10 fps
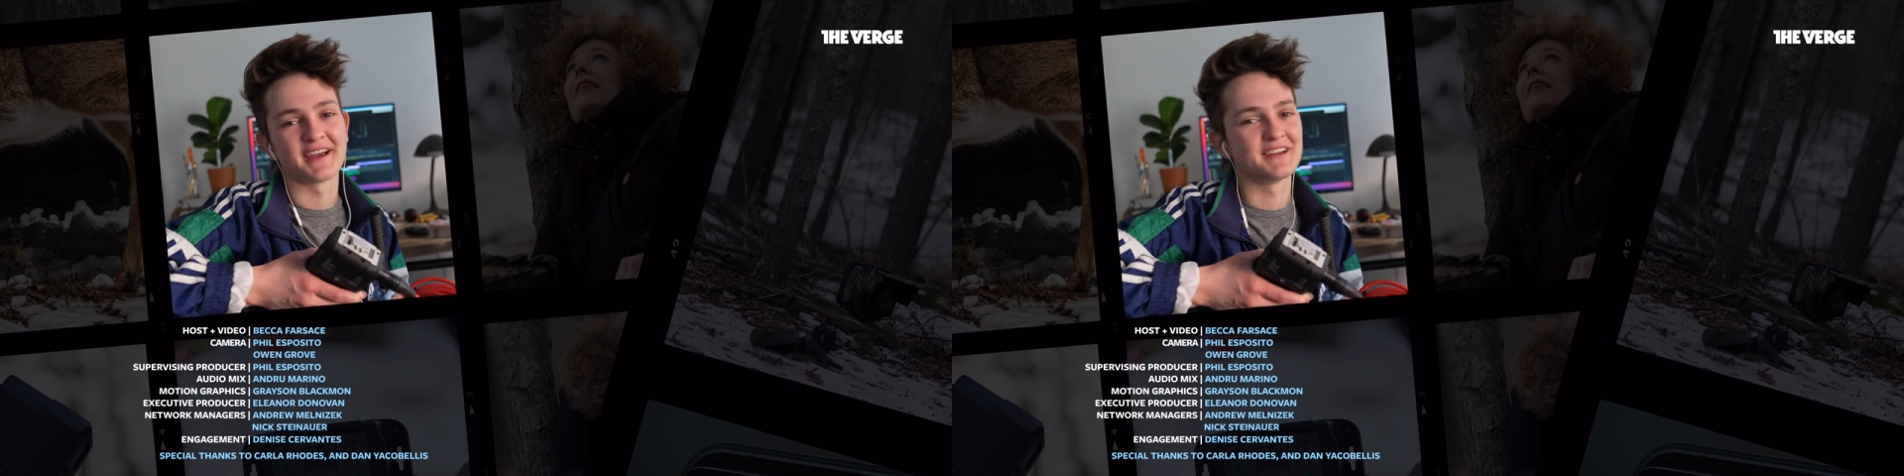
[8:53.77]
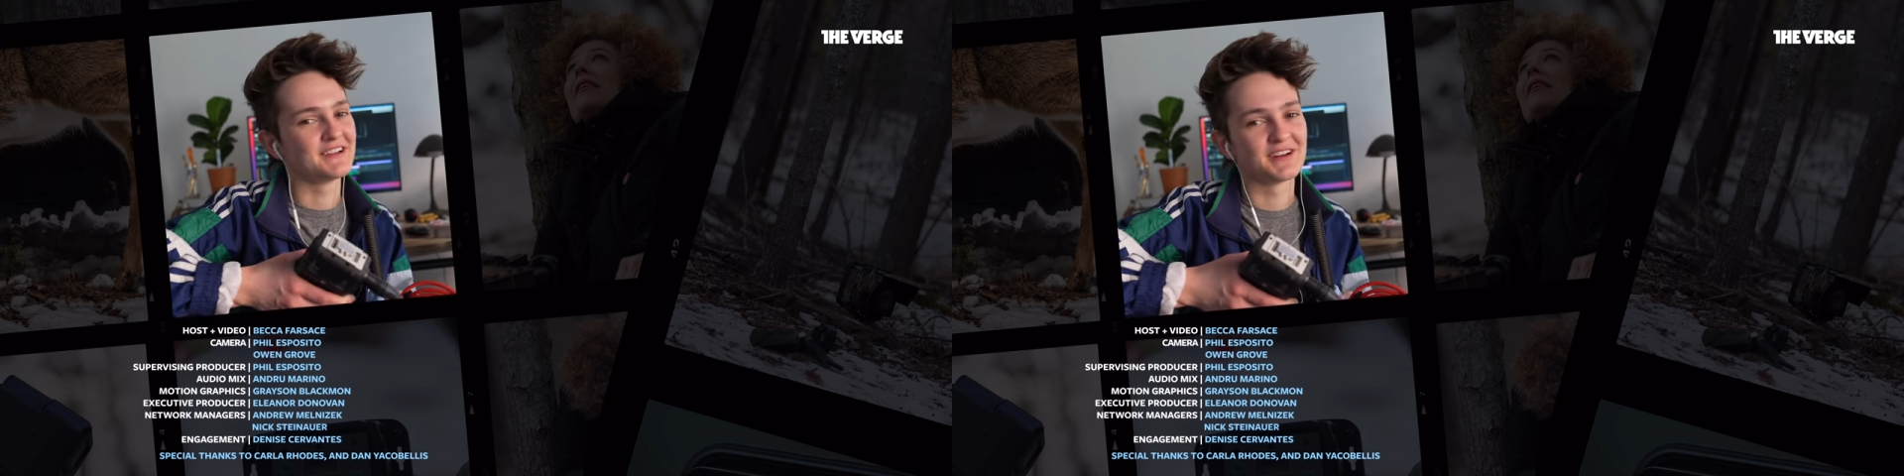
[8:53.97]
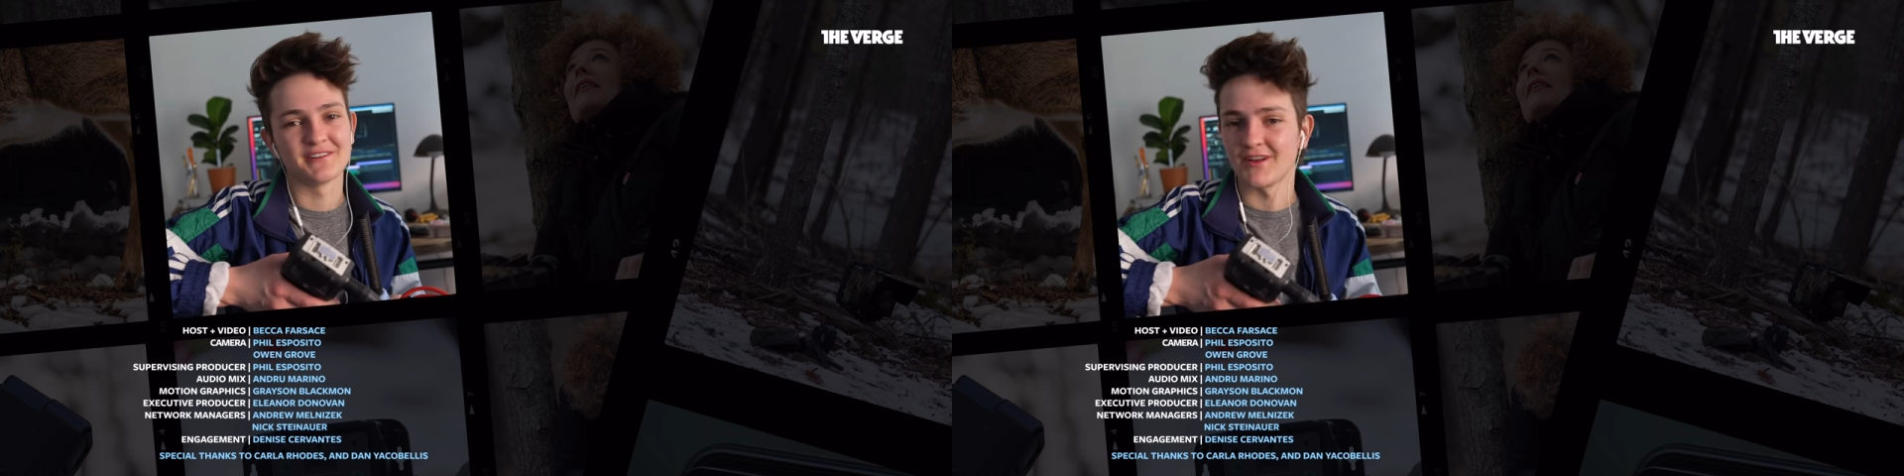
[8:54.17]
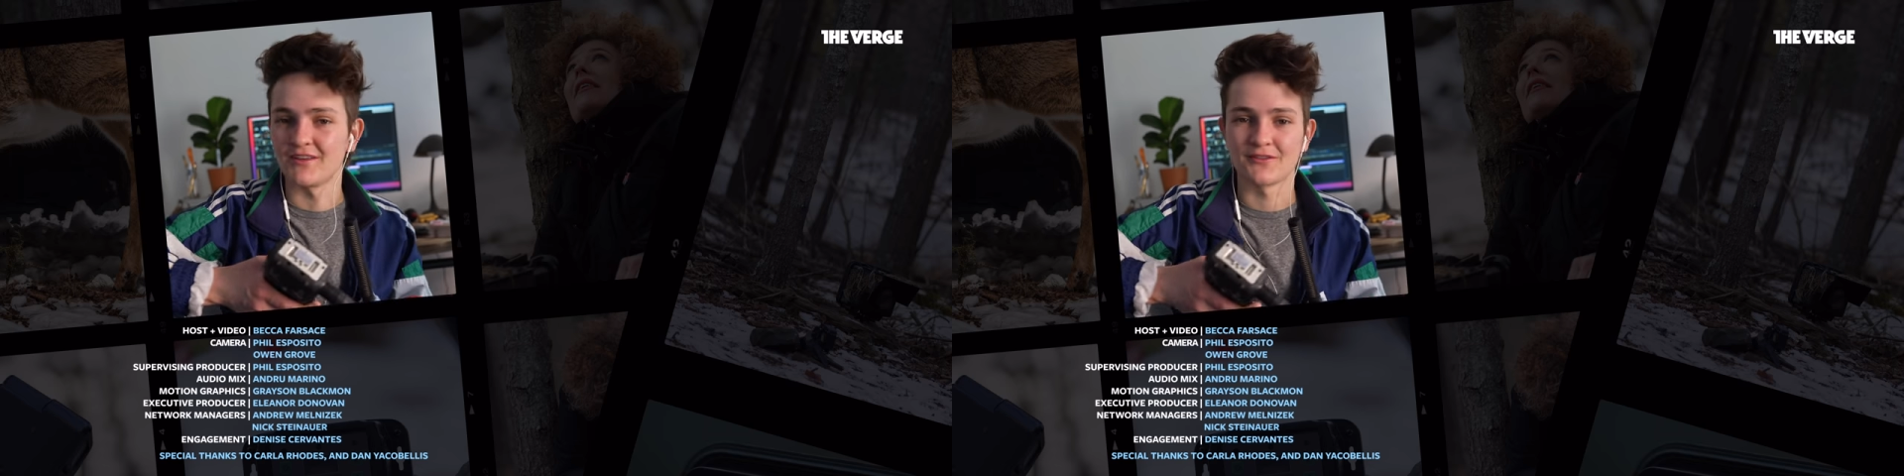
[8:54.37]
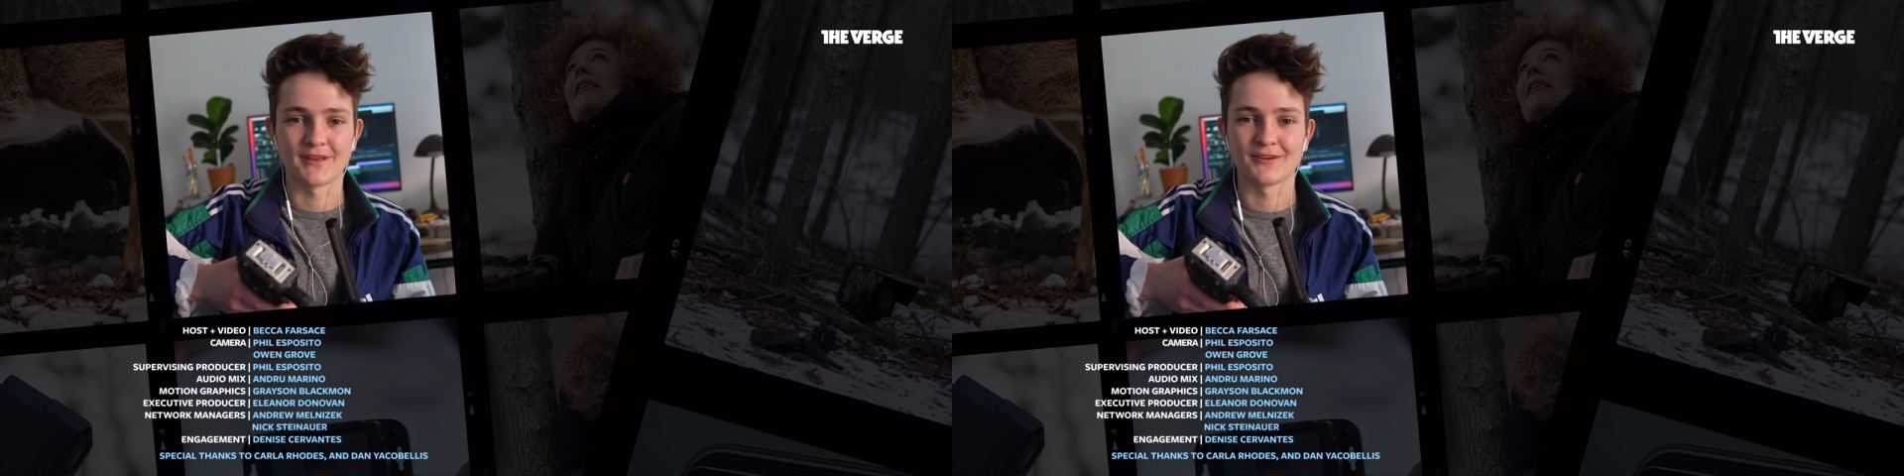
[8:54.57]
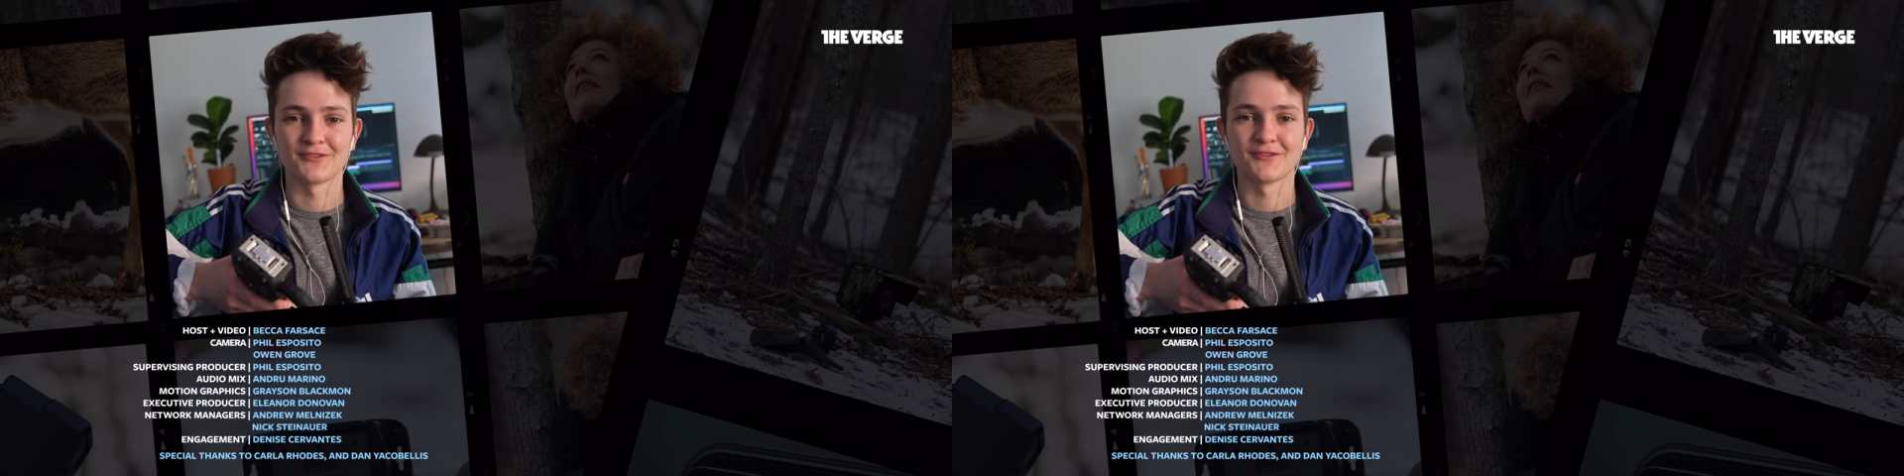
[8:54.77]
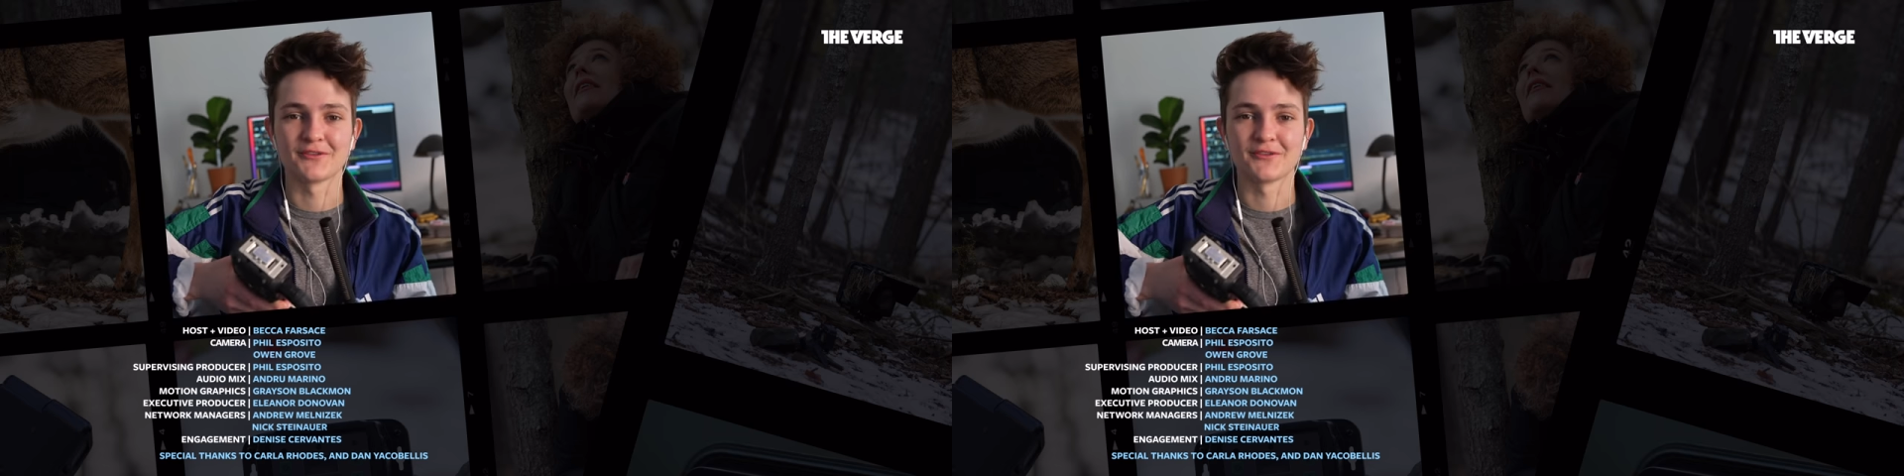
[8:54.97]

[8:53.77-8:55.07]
I couldn't have done this without you,